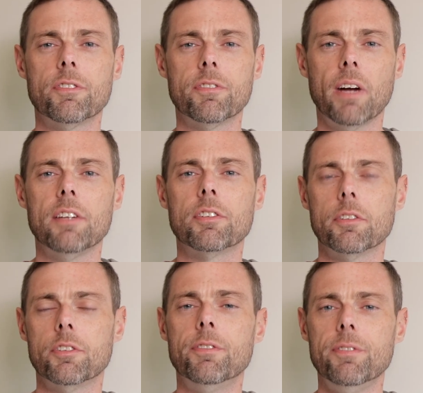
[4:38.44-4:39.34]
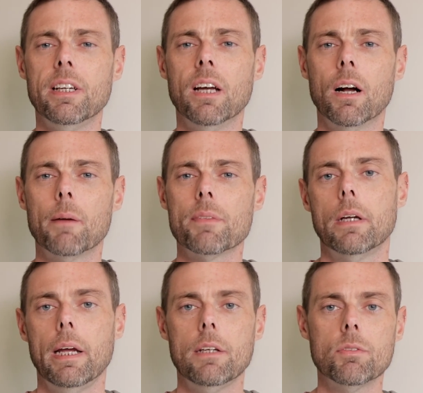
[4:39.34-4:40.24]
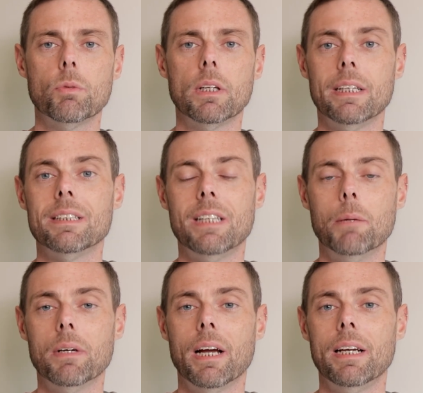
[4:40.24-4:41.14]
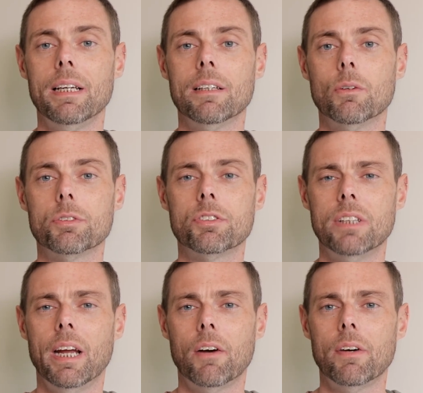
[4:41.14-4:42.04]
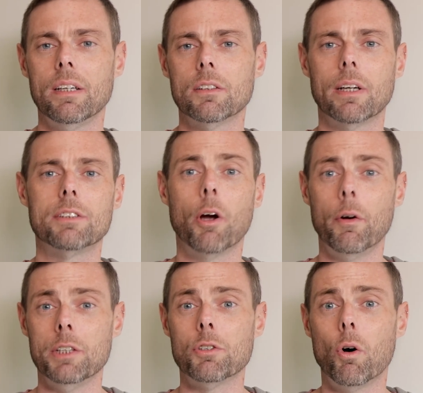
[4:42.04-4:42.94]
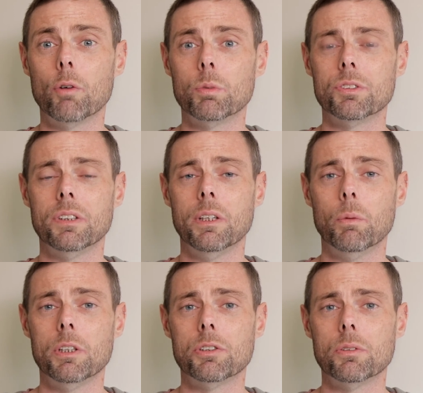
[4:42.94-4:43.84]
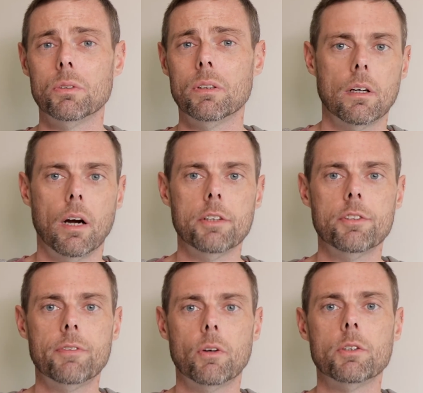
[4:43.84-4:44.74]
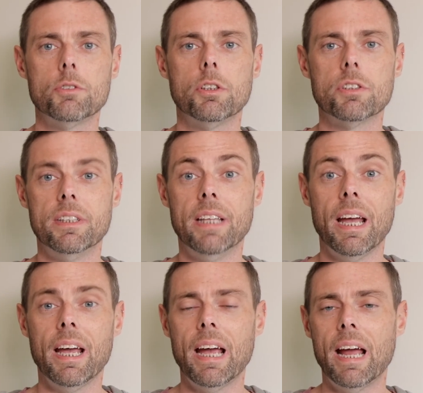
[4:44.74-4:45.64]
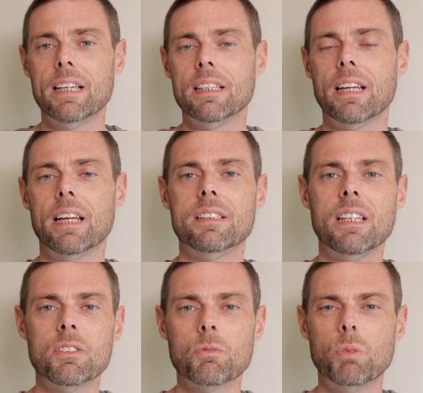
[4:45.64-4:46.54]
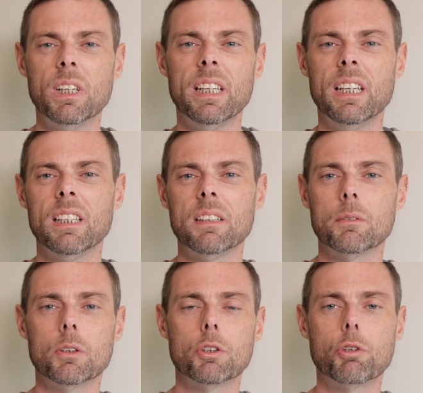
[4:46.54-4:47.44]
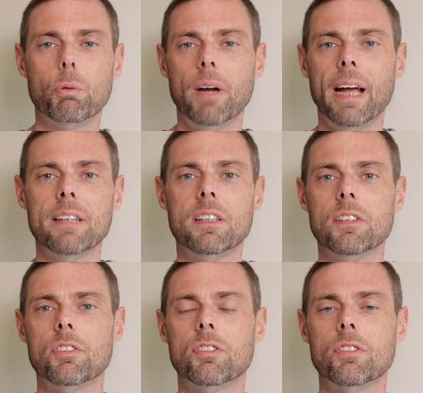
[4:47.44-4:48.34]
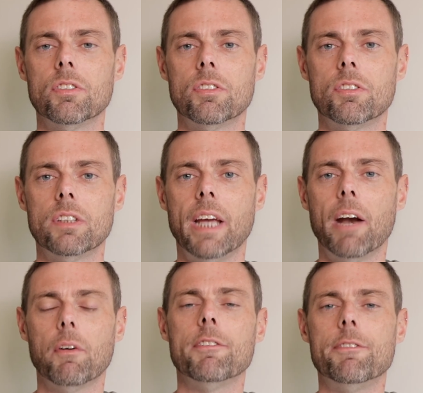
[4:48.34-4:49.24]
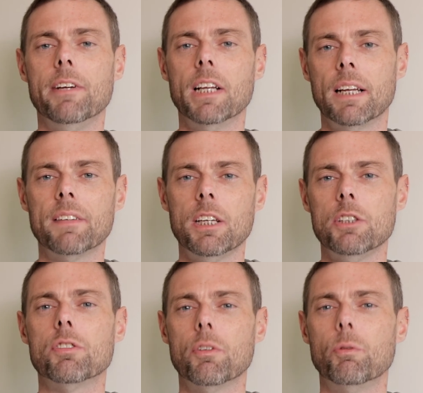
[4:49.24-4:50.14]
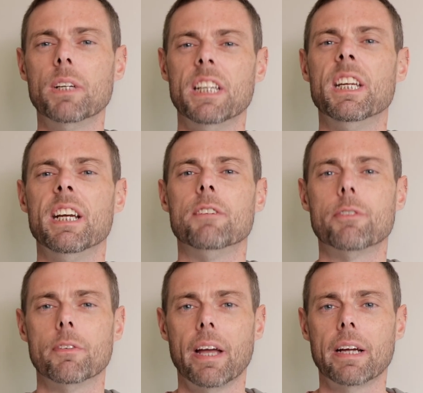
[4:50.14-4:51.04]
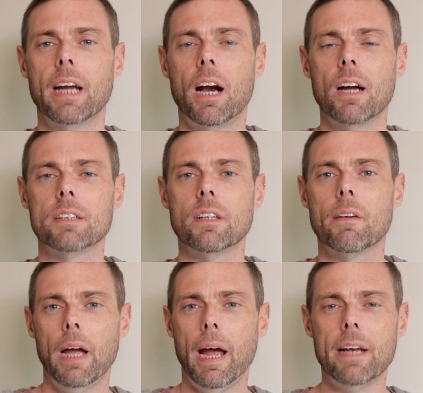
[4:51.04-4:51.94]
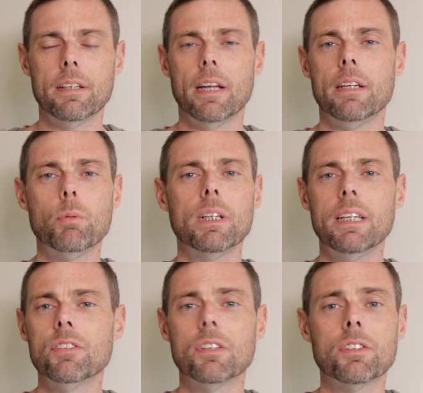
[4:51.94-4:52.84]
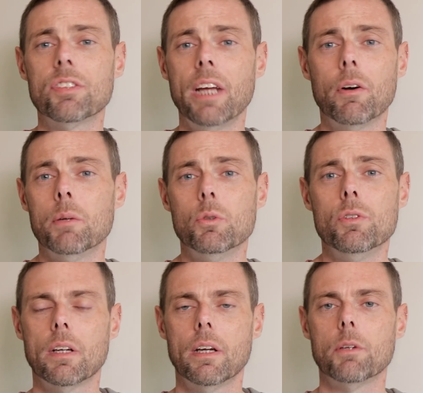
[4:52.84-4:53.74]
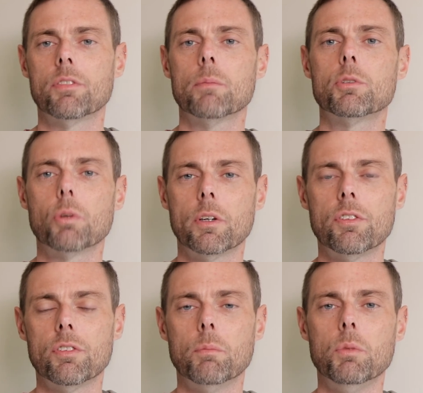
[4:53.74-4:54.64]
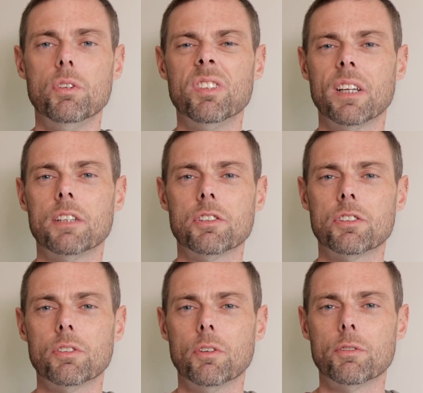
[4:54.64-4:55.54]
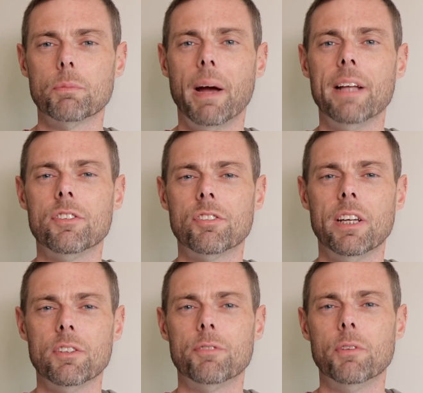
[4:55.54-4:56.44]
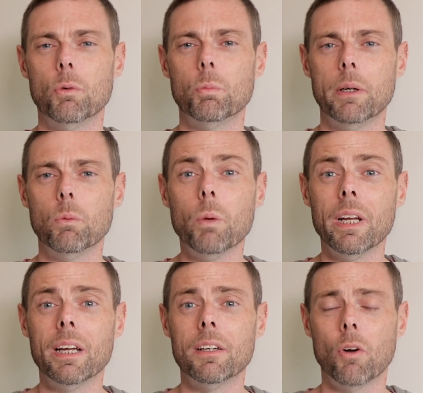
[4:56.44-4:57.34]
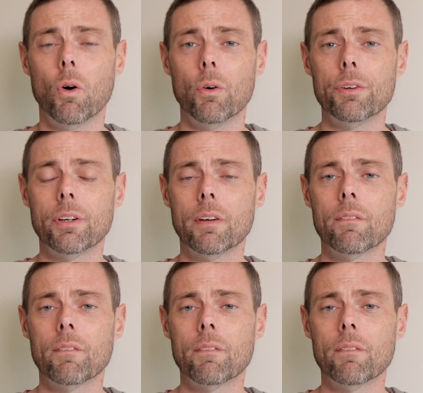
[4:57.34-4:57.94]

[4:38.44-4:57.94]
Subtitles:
faceless figure. He isn't really intimidating or scary like Tony Todd was in the original. I just felt he was just there, and it didn't really create this scary feeling that you sort of really needed for that character. And it really isn't a scary movie. There's some choices of music that just sort of made scenes feel a bit weird and odd.